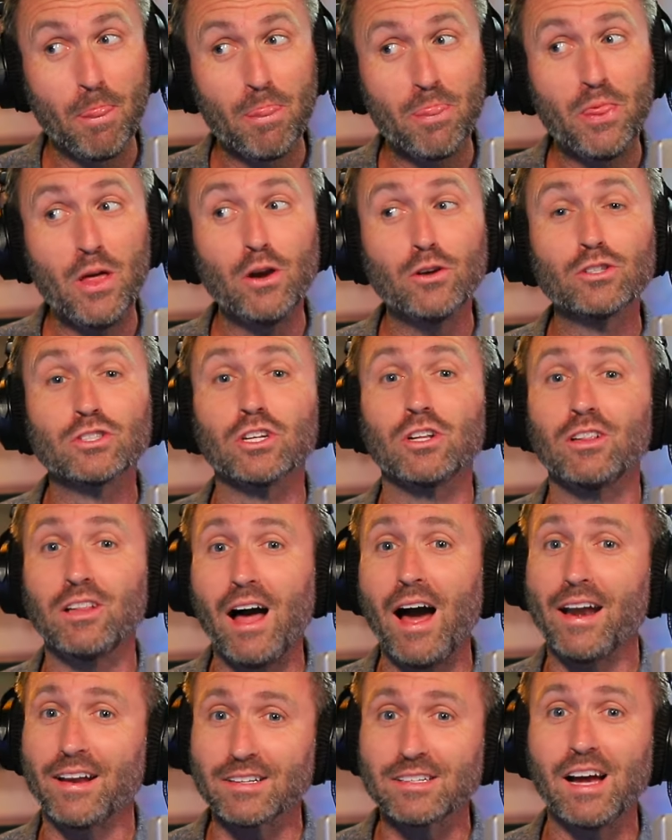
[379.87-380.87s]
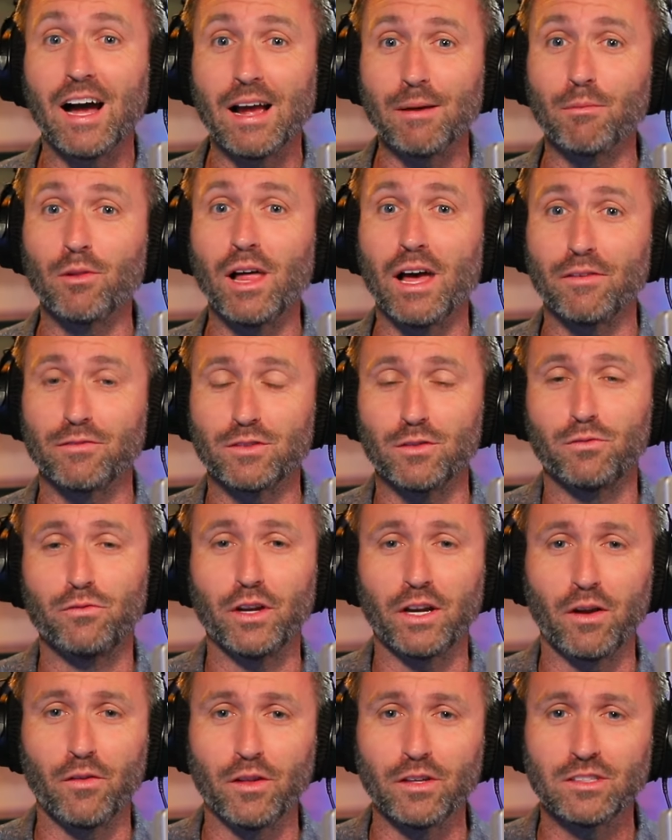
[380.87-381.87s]
there's a lot of time left to
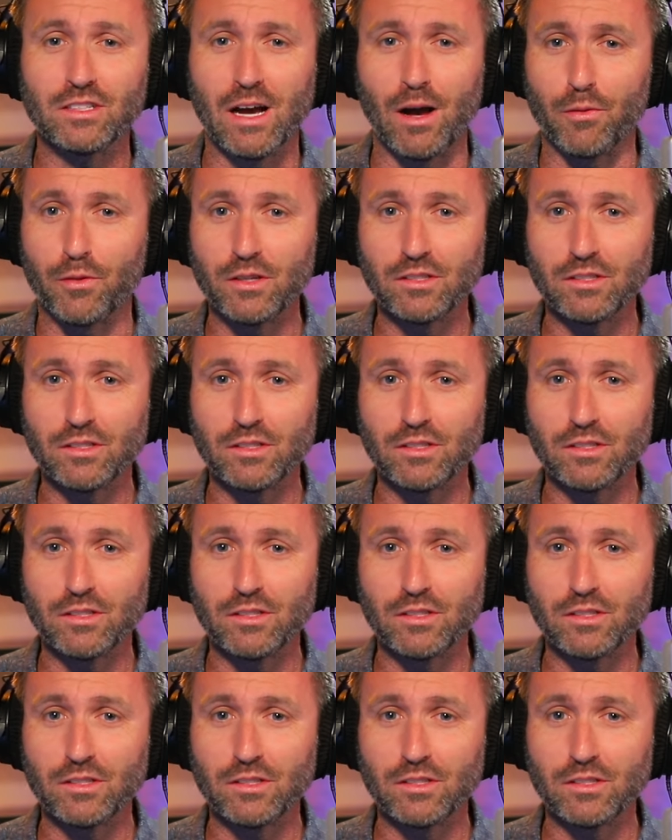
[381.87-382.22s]
figure this out.